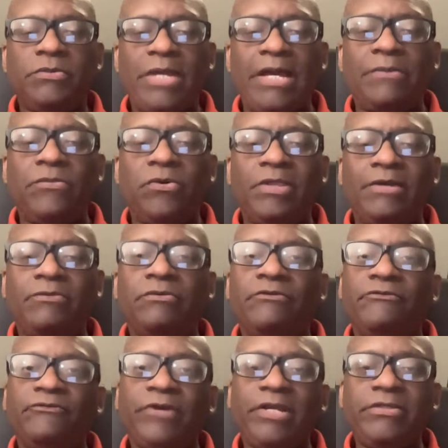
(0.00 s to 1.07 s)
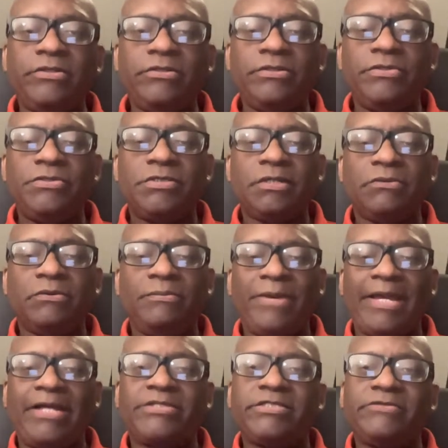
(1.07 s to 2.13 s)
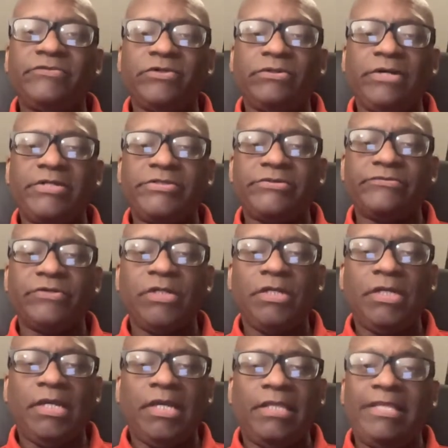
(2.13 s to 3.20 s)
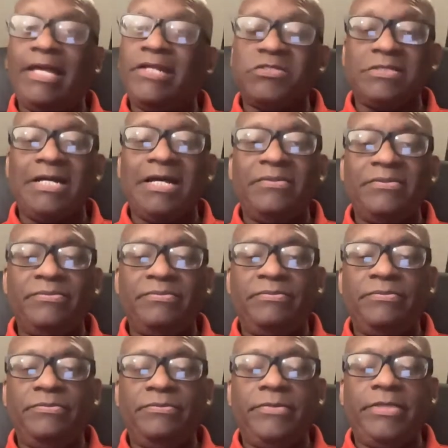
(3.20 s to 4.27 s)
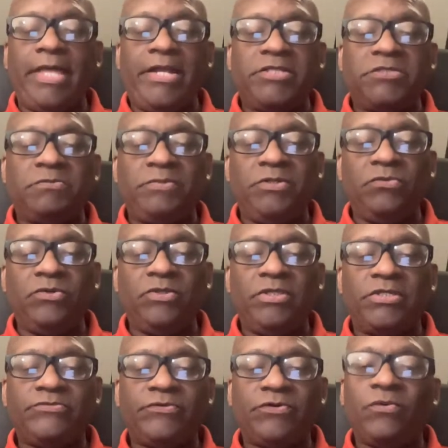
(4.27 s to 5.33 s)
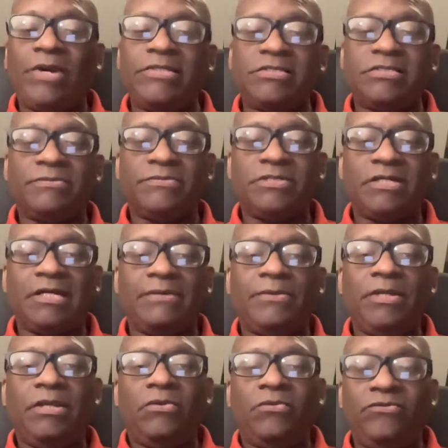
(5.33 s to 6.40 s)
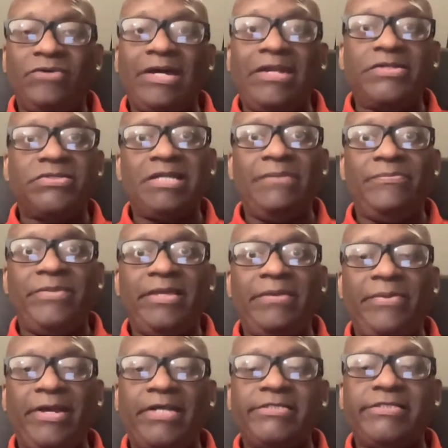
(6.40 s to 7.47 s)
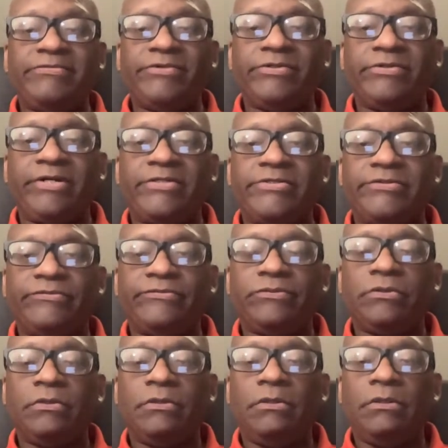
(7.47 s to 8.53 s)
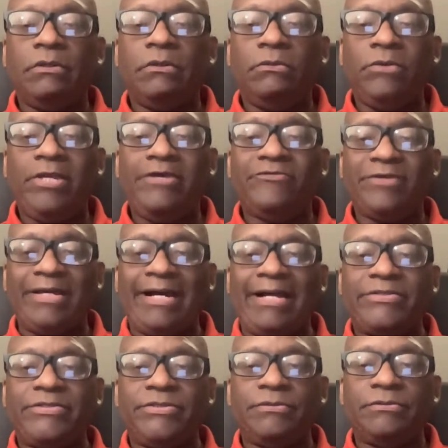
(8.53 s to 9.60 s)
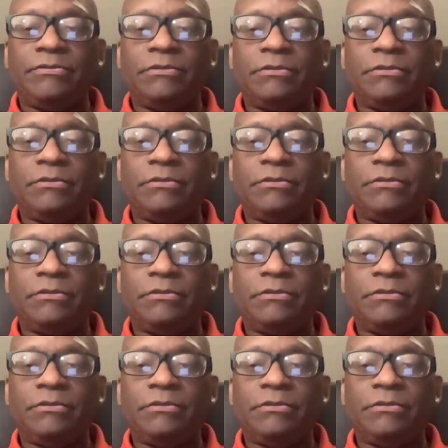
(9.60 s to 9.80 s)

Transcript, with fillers: We act more like we're afraid to do so. We're passive aggressive. And that has not, that has been with us for quite some time. We've got to stop being passive aggressive. We have got to.